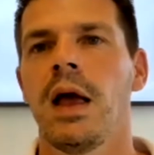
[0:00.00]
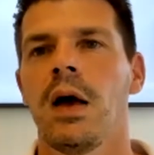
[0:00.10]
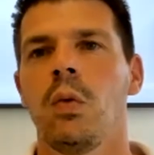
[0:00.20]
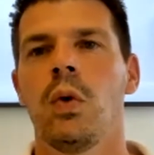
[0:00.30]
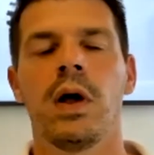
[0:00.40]

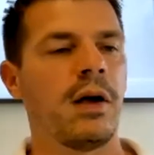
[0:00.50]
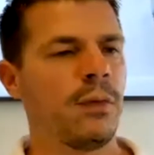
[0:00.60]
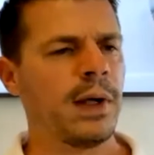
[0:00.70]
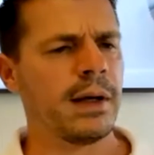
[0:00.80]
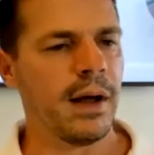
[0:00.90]
Well, I
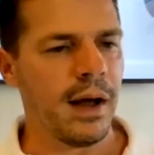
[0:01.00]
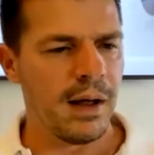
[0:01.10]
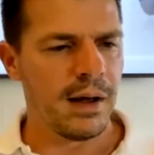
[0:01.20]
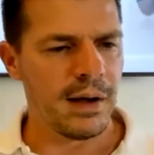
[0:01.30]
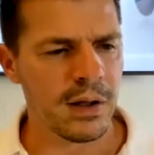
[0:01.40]
think
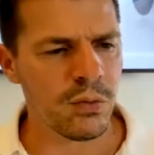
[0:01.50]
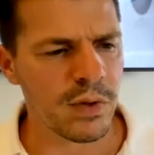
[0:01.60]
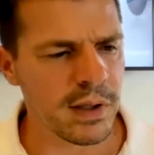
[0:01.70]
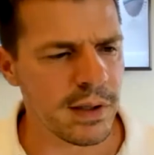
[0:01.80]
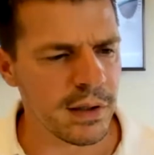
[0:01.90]

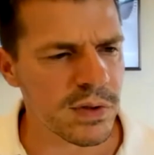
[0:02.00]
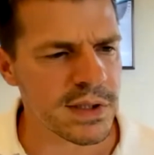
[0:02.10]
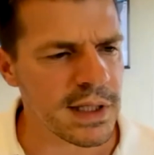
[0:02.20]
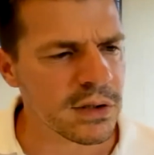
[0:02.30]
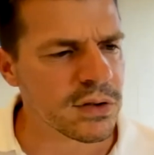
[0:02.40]
it was
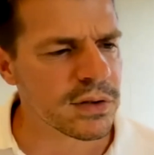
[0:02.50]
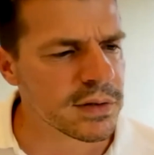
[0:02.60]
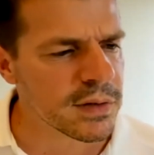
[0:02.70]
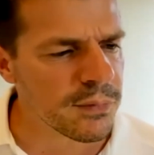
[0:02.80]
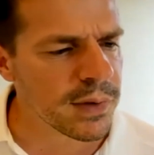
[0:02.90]
linked
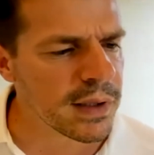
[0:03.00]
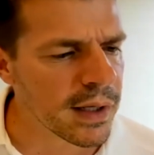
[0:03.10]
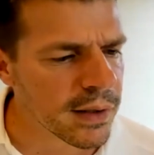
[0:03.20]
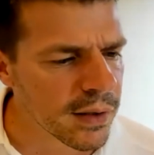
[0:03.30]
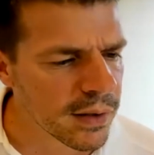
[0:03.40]
something
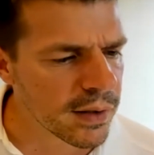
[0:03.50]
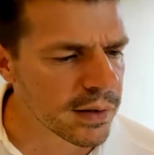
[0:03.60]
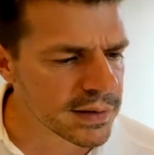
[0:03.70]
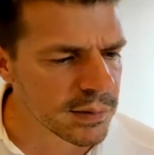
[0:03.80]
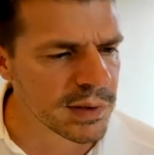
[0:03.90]
like
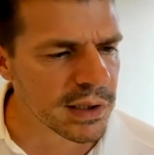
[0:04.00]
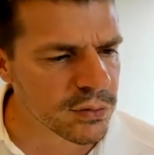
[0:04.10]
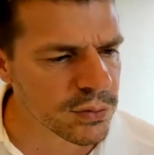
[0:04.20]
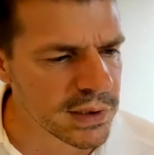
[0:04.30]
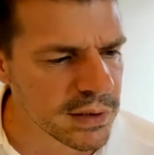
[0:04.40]
similar
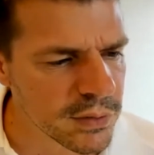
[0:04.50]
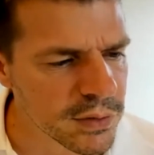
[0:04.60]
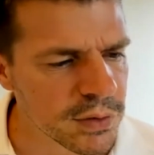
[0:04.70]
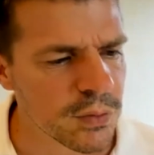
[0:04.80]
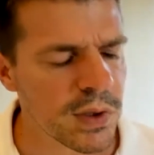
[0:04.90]
to the
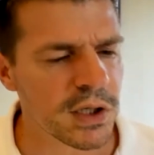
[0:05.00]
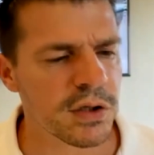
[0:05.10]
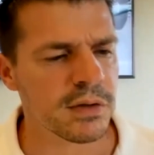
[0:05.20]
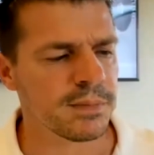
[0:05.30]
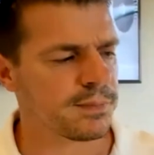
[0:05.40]
other
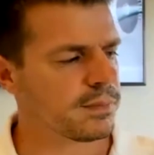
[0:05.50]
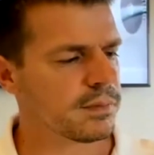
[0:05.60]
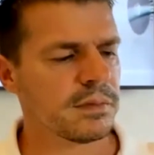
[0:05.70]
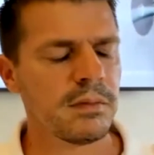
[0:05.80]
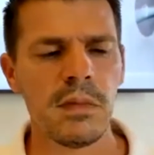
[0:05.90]
question.
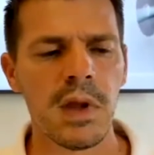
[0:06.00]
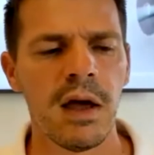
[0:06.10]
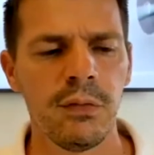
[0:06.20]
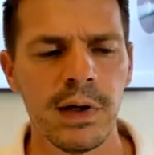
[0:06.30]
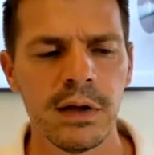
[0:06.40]

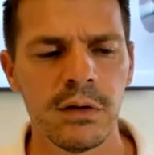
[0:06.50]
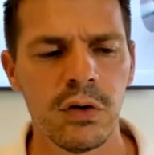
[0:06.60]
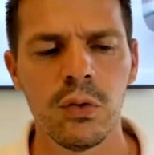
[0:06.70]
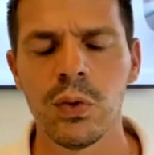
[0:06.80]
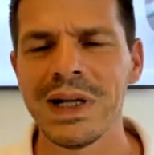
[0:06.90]
I think
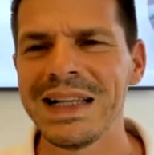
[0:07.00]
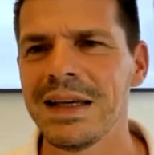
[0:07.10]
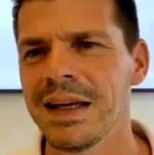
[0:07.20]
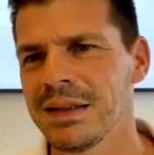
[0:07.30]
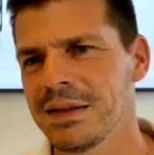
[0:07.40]
you will
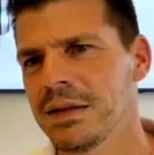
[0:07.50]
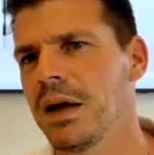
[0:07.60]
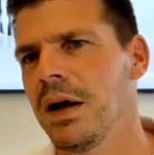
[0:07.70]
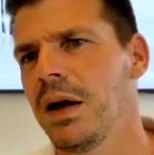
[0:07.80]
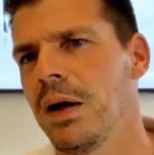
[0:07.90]
get
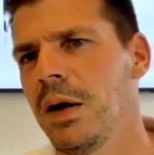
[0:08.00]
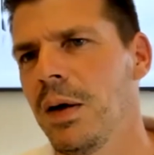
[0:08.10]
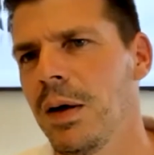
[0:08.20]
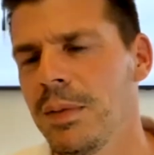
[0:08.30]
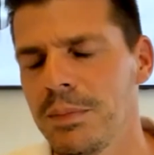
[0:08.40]

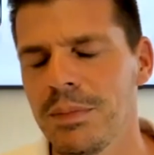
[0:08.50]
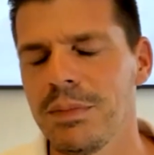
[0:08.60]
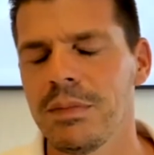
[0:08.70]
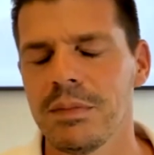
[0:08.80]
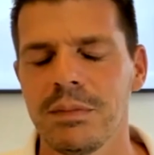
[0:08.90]

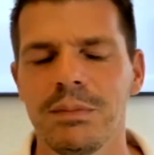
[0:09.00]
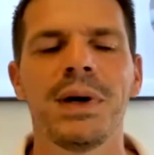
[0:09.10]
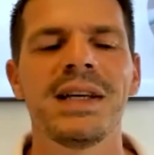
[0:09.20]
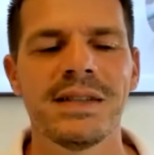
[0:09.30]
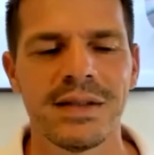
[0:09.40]

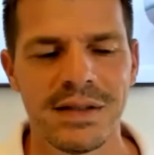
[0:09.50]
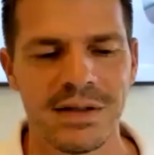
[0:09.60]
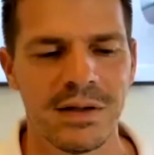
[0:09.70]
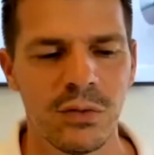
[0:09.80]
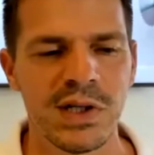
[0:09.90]

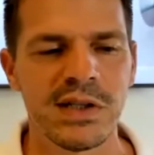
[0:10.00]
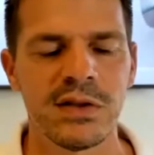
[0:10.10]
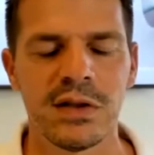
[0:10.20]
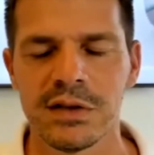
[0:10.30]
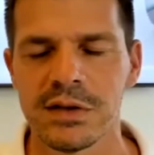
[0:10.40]
best
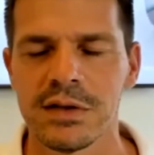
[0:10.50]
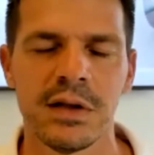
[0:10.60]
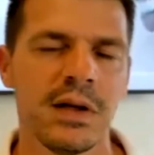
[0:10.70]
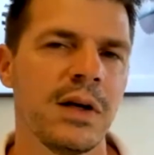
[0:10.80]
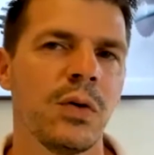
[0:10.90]
result
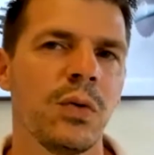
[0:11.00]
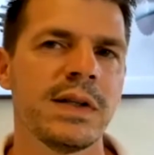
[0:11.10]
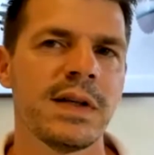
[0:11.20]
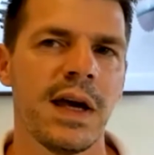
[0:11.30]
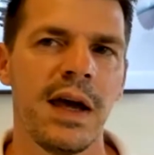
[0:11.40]

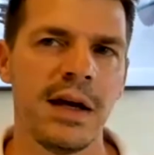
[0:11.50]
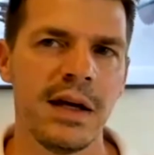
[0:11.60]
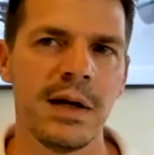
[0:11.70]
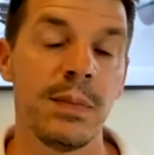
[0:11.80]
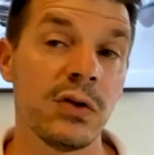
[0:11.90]
with
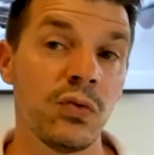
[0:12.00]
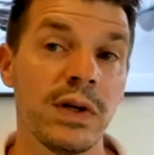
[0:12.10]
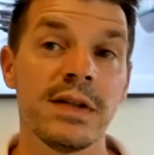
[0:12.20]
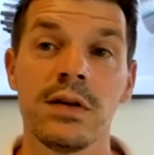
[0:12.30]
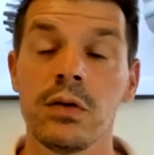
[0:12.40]
AE
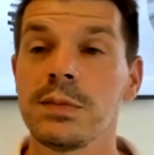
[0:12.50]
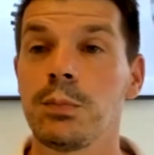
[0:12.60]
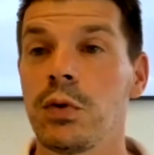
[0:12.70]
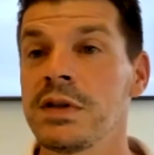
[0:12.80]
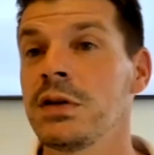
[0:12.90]
between
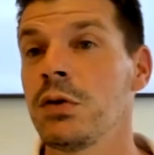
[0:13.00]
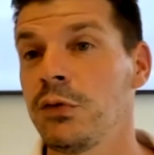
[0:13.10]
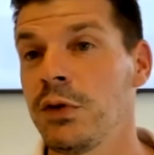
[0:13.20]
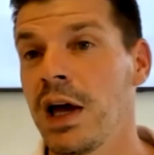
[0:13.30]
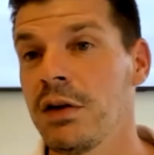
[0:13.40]

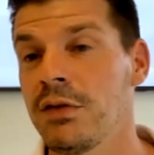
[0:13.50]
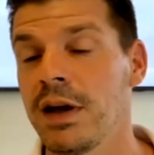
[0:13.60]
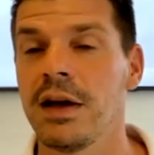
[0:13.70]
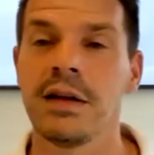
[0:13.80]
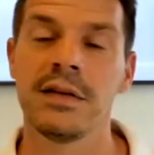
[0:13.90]
0.05
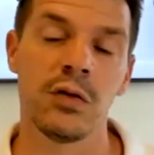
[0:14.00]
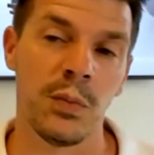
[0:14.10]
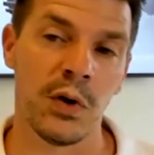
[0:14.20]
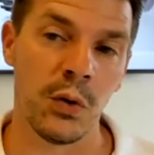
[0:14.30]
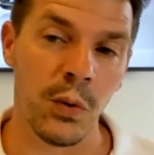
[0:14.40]
and
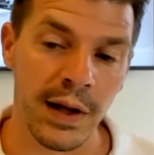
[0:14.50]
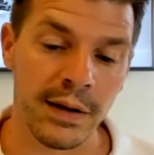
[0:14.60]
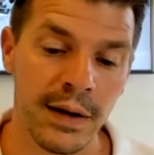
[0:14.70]
0.1.